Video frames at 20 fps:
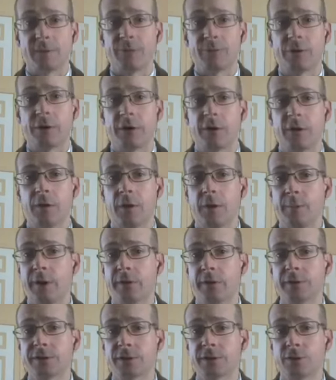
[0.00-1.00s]
I mean,
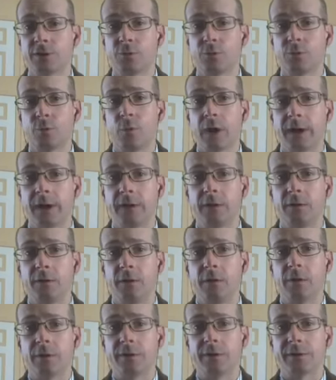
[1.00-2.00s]
lawmakers could write
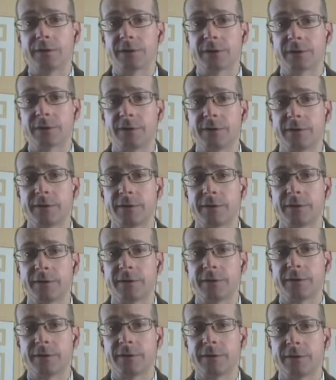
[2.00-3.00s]
laws so that they're
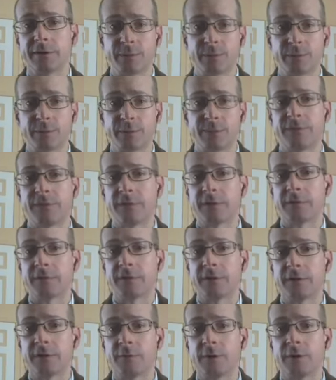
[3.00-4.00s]
actually specific.
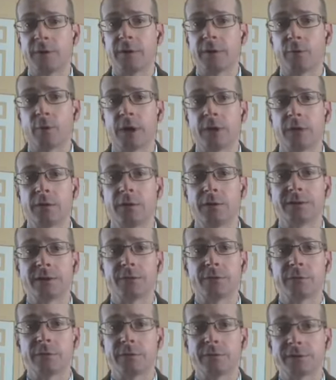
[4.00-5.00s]
They could write
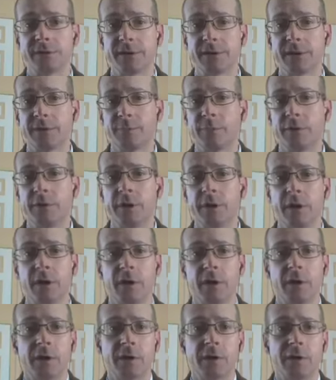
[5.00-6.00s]
laws that are understandable,
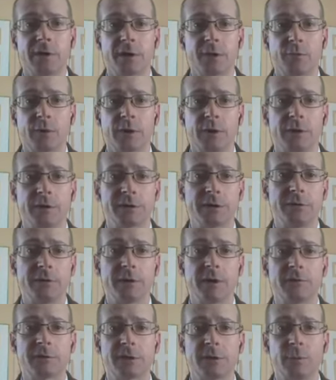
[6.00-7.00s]
and they could write laws that
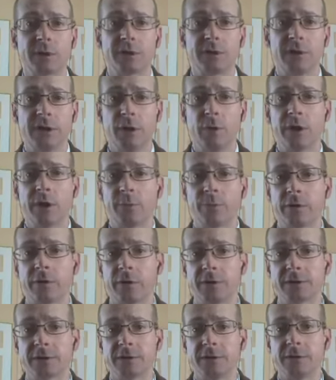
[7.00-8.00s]
don't give so much leeway to
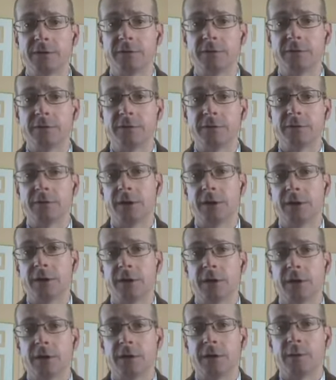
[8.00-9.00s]
prosecutors.
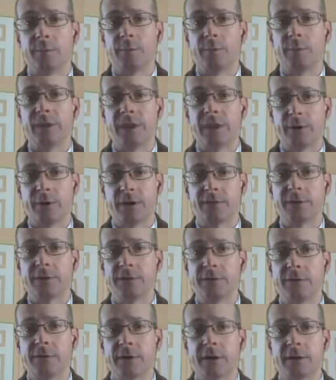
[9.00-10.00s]
But they would have to
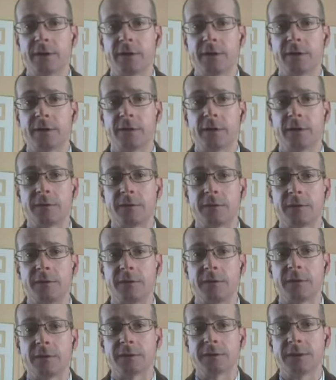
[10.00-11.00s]
do that at
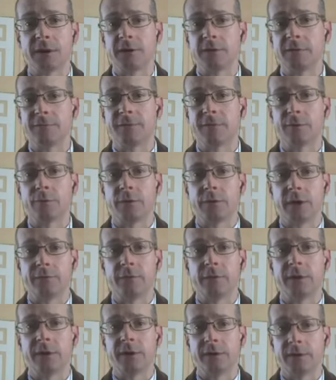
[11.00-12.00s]
the state and federal
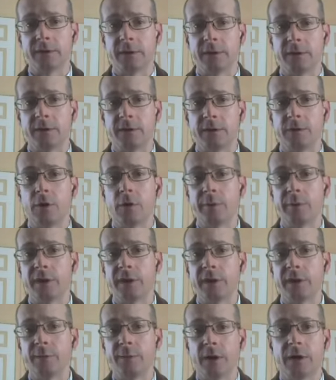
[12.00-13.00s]
level in the
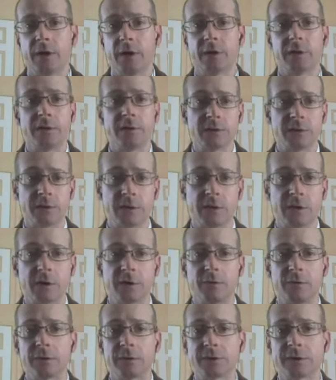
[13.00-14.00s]
lawmaking bodies, in
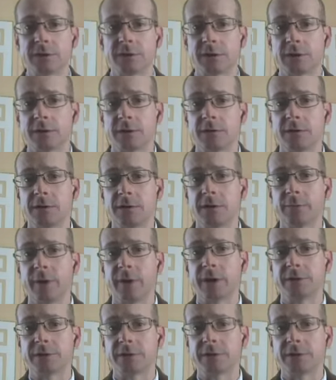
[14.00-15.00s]
Congress and in the
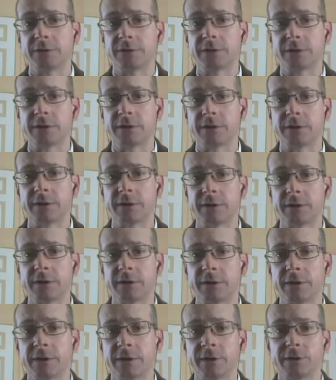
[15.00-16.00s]
Massachusetts
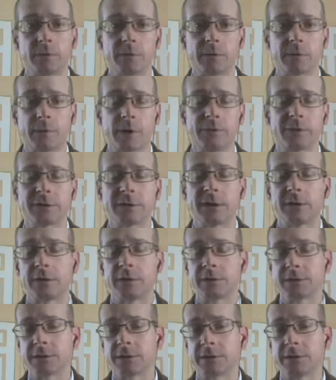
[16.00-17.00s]
legislature or other state
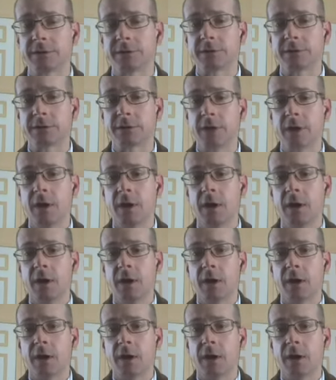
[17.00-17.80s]
legislatures.